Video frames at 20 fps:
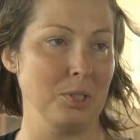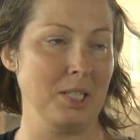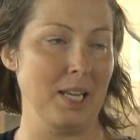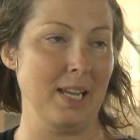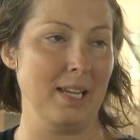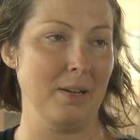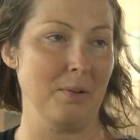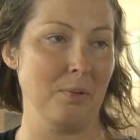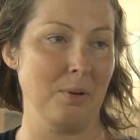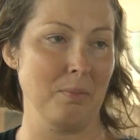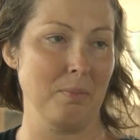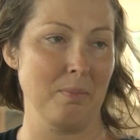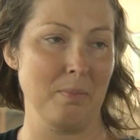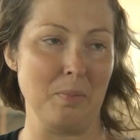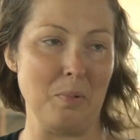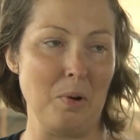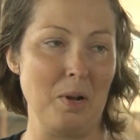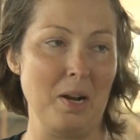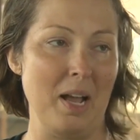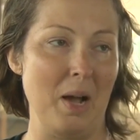take it one,
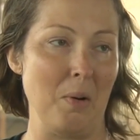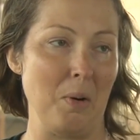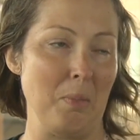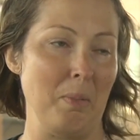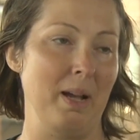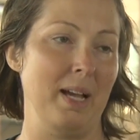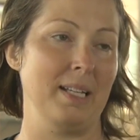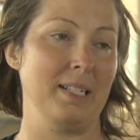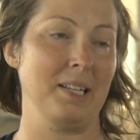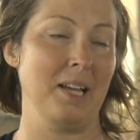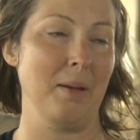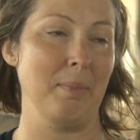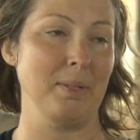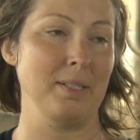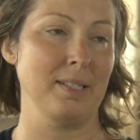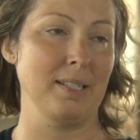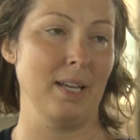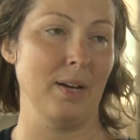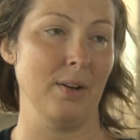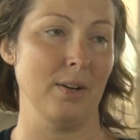one hour by a time
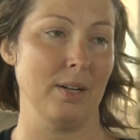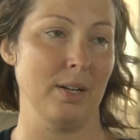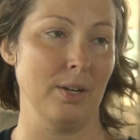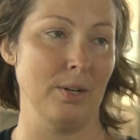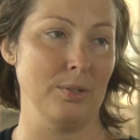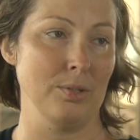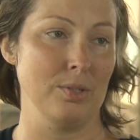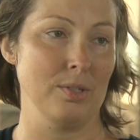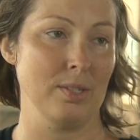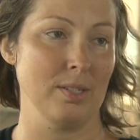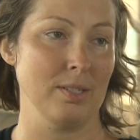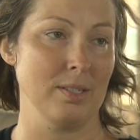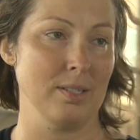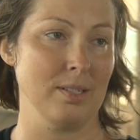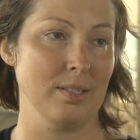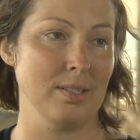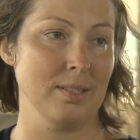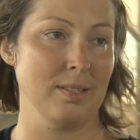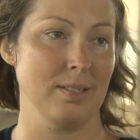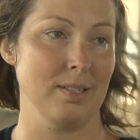and see how it goes.
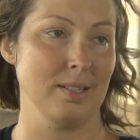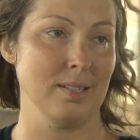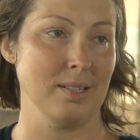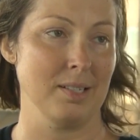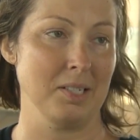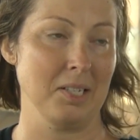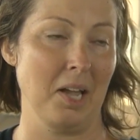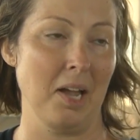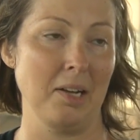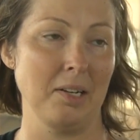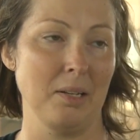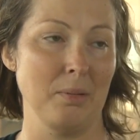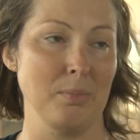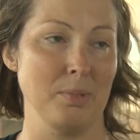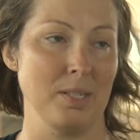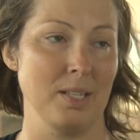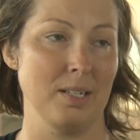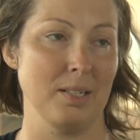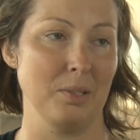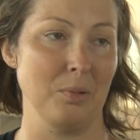As, as the tide
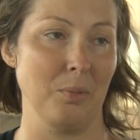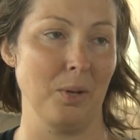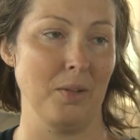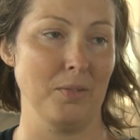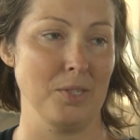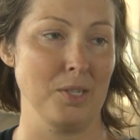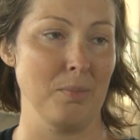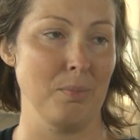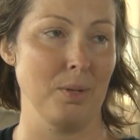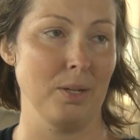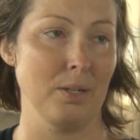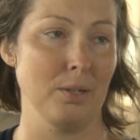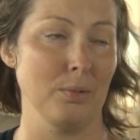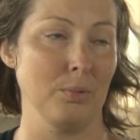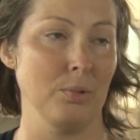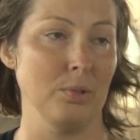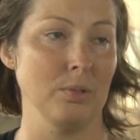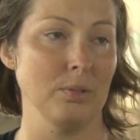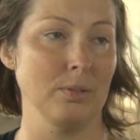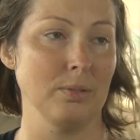comes in and the waves get bigger,
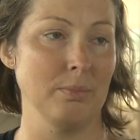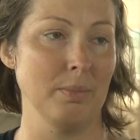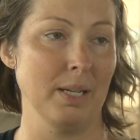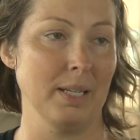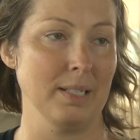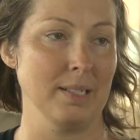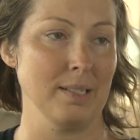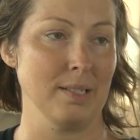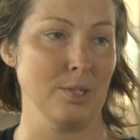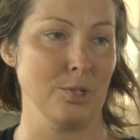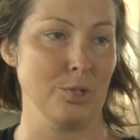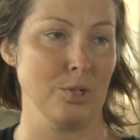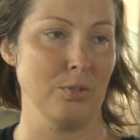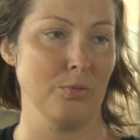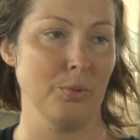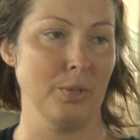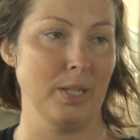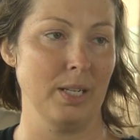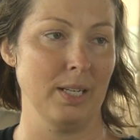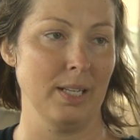we'll make a decision
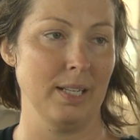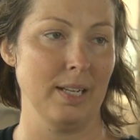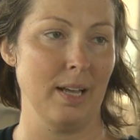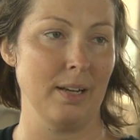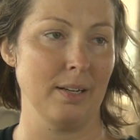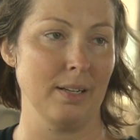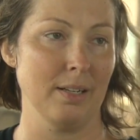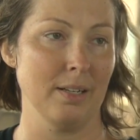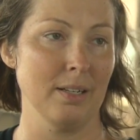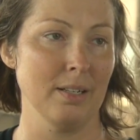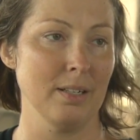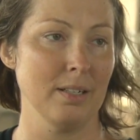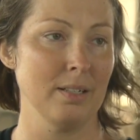if we need to get out of here.